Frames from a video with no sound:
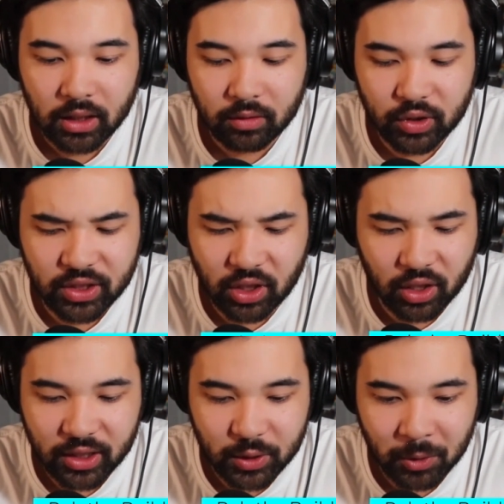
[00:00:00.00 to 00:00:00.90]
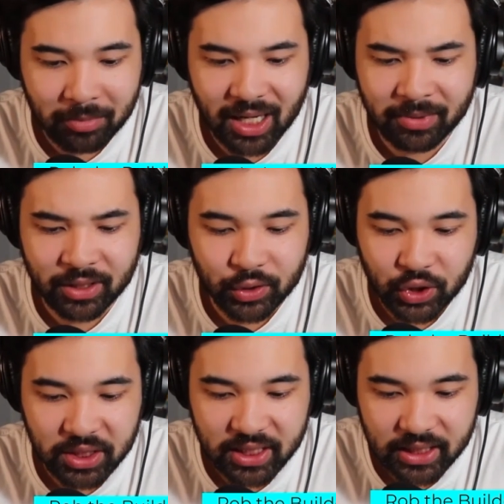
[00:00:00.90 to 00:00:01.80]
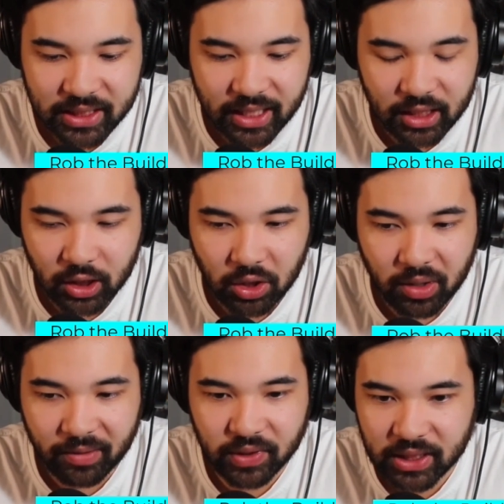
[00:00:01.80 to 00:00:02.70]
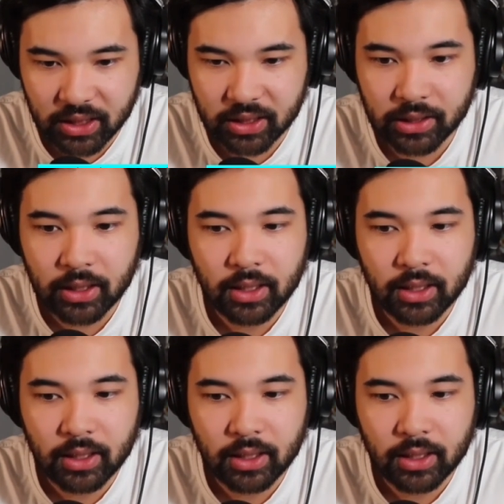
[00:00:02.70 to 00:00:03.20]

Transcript: she's talking to her mom and she says that, you know, ever since